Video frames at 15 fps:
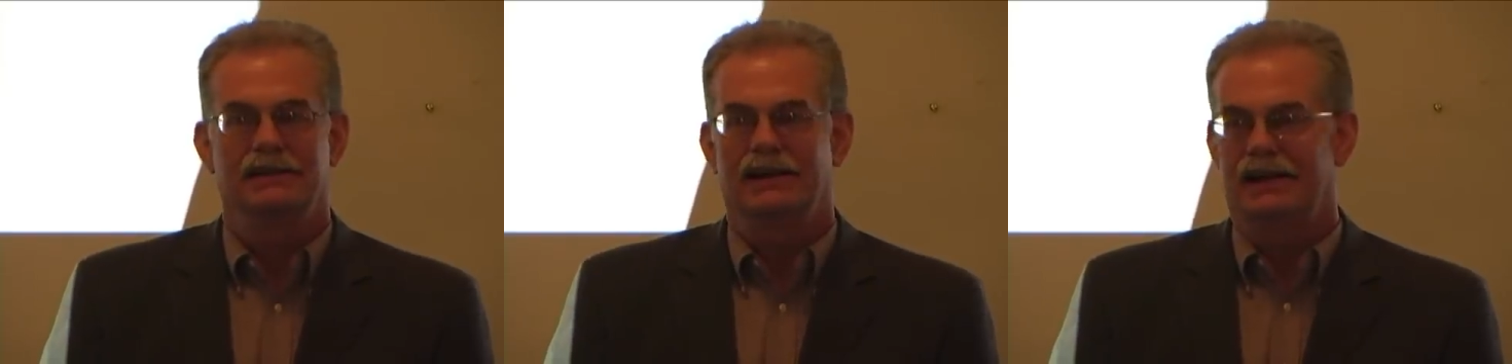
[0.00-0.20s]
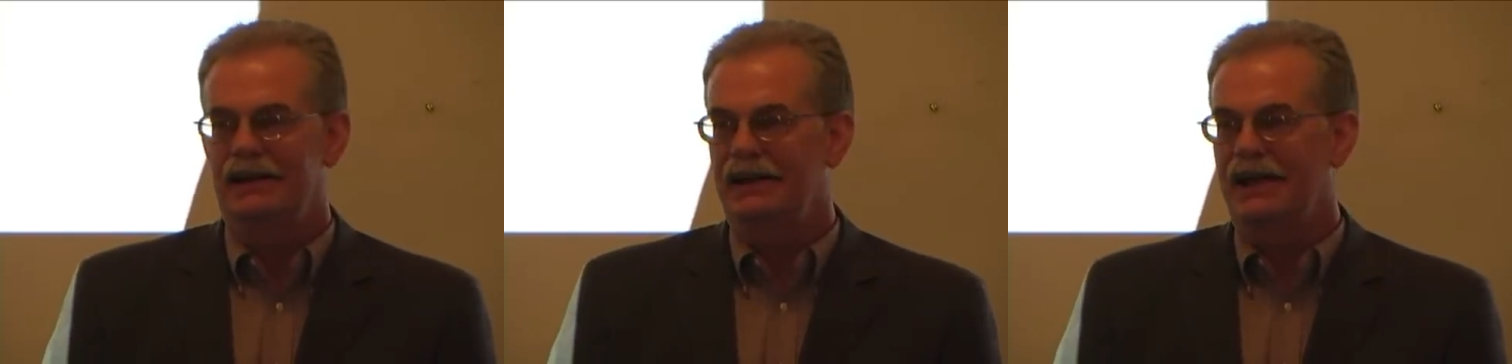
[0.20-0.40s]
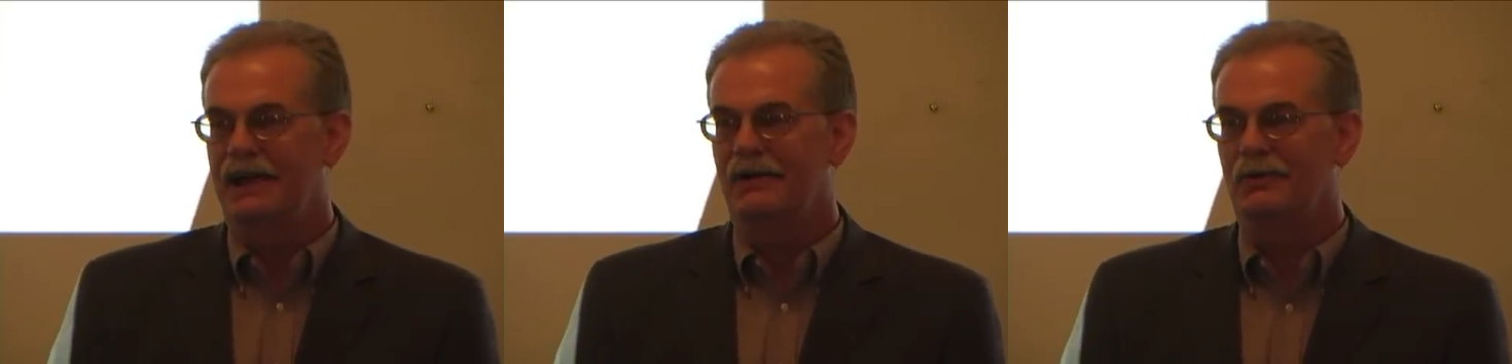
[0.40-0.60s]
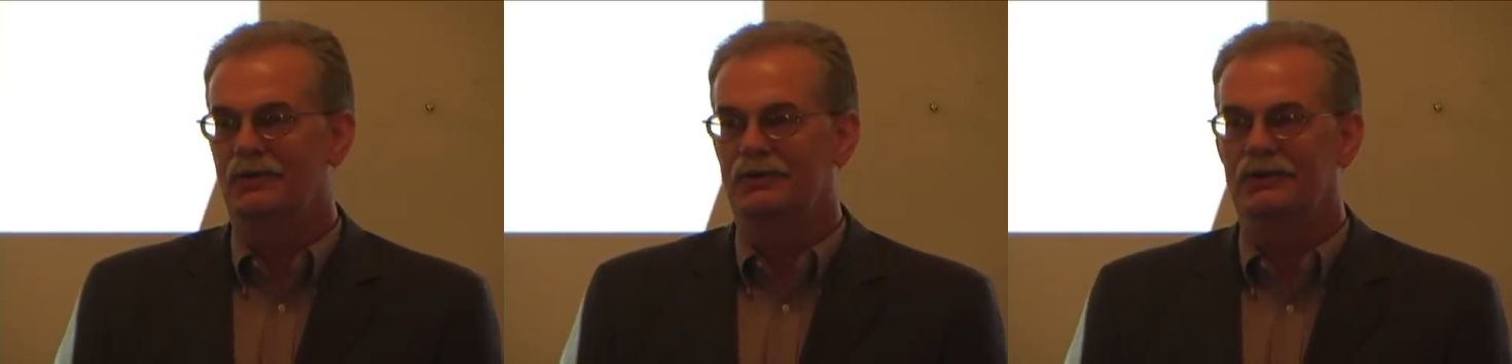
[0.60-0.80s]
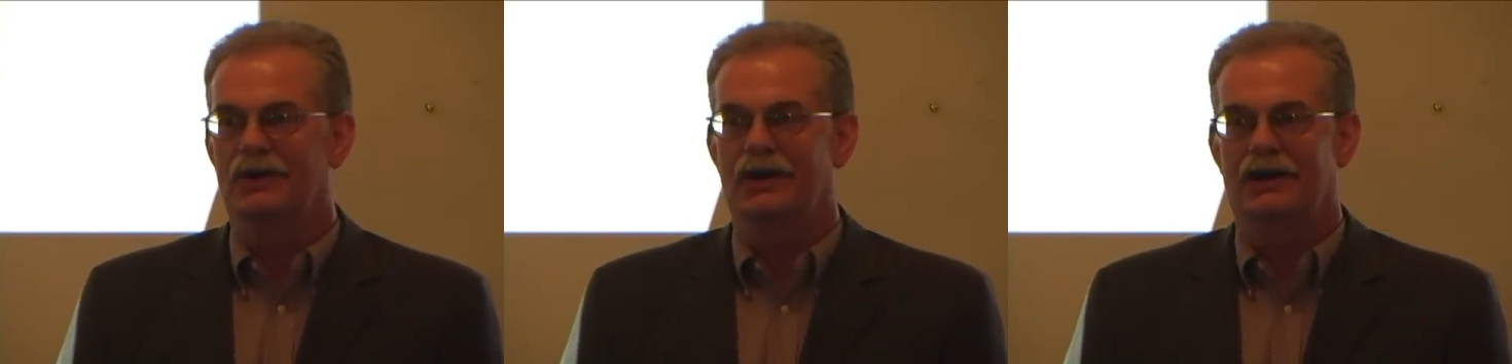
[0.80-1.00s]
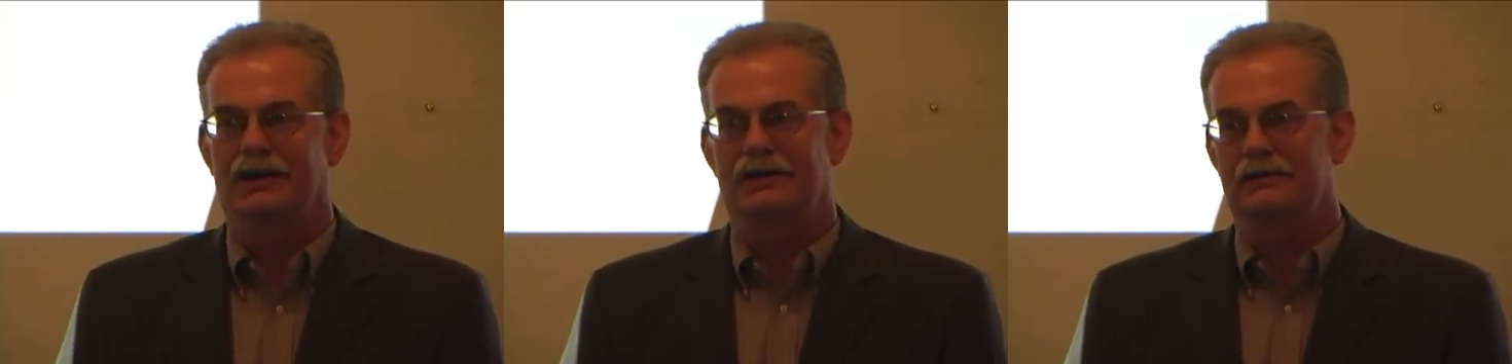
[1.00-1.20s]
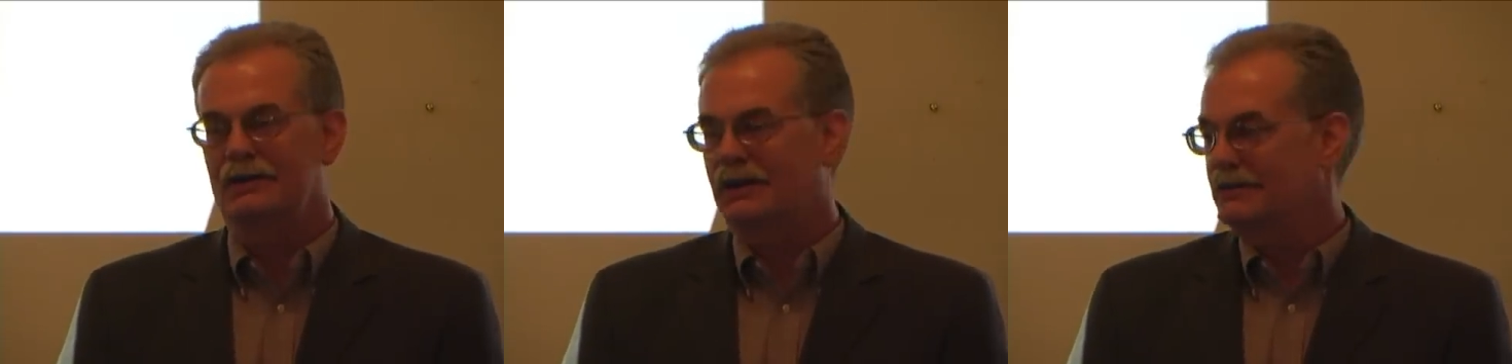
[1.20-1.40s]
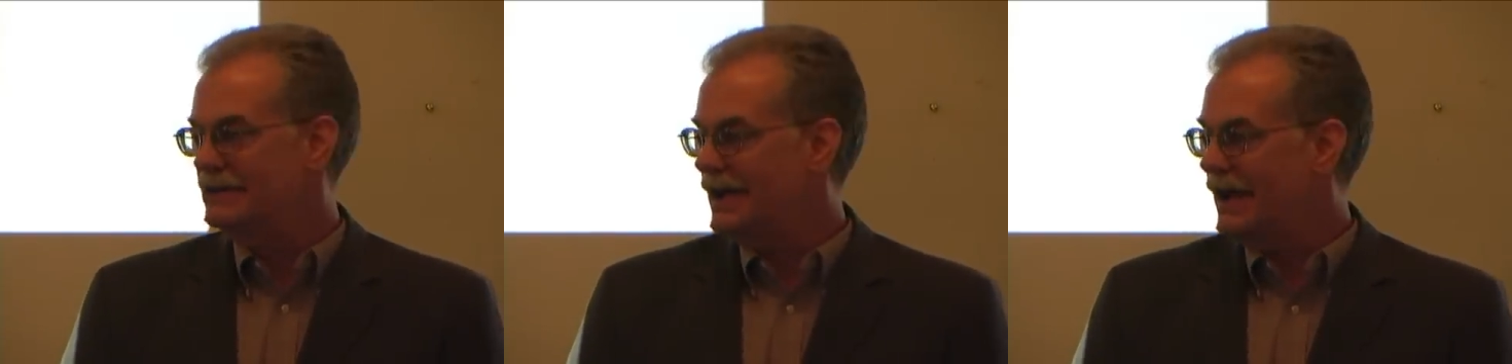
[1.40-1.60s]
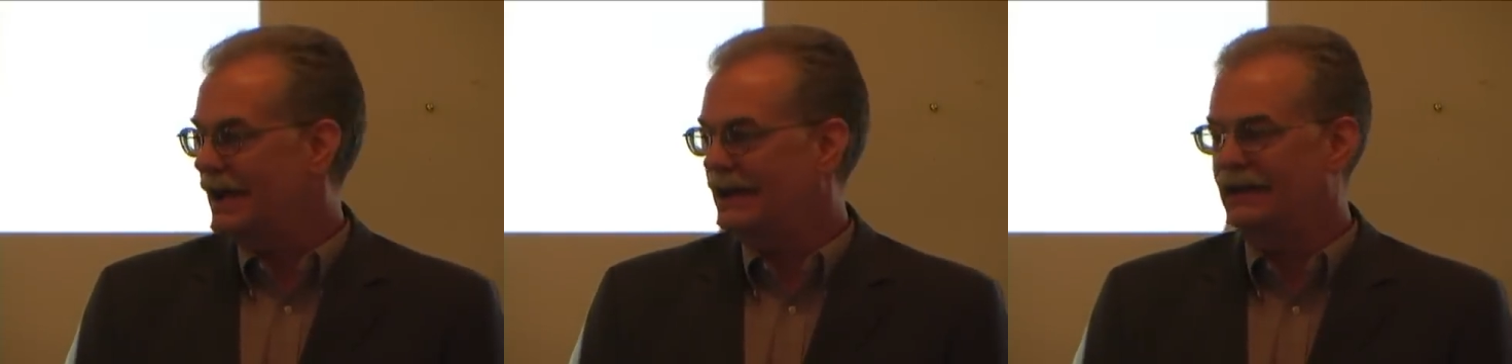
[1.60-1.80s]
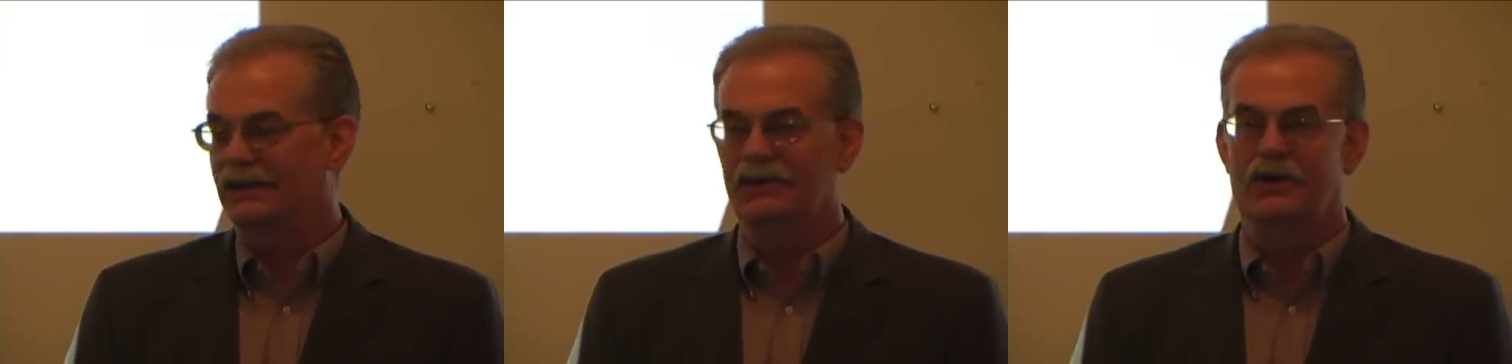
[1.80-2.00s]
And now we're talking about
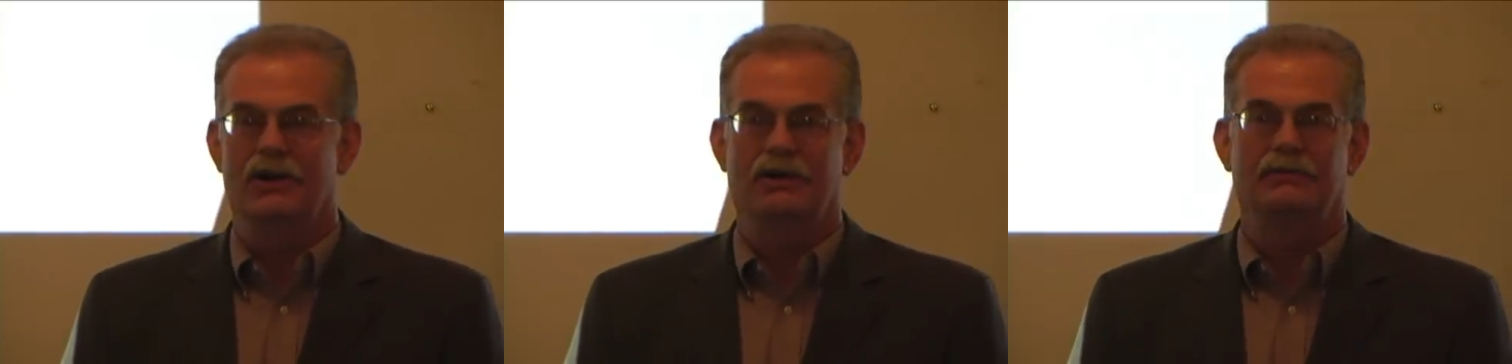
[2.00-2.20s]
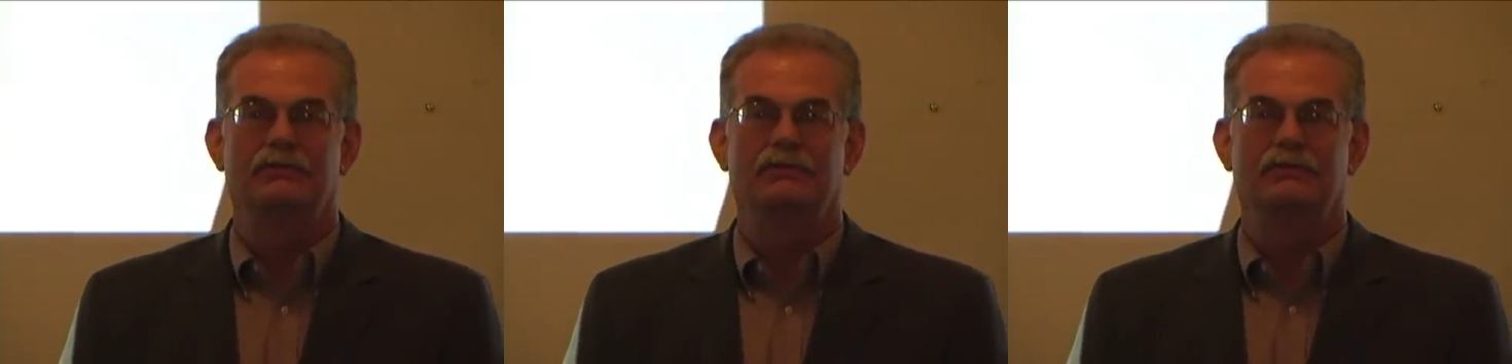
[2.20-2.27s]
tacking on